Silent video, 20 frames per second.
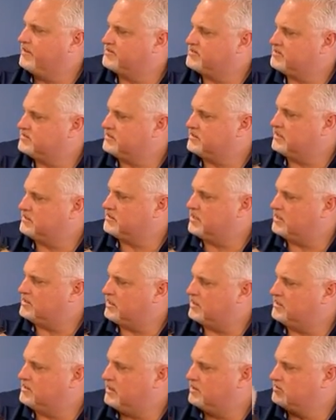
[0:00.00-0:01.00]
This is
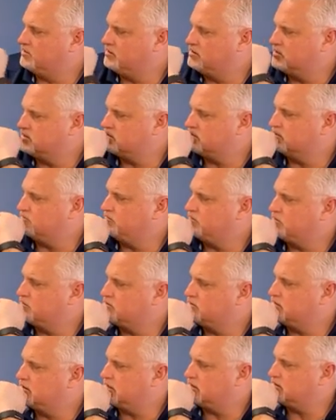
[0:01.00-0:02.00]
another additional
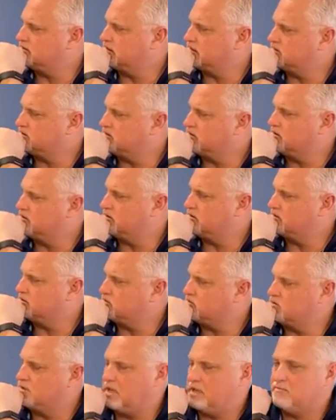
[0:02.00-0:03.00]
feature that's on here,
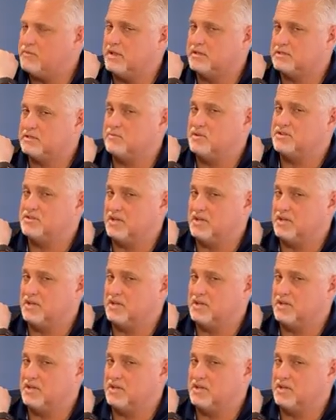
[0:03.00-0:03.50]
is you can make some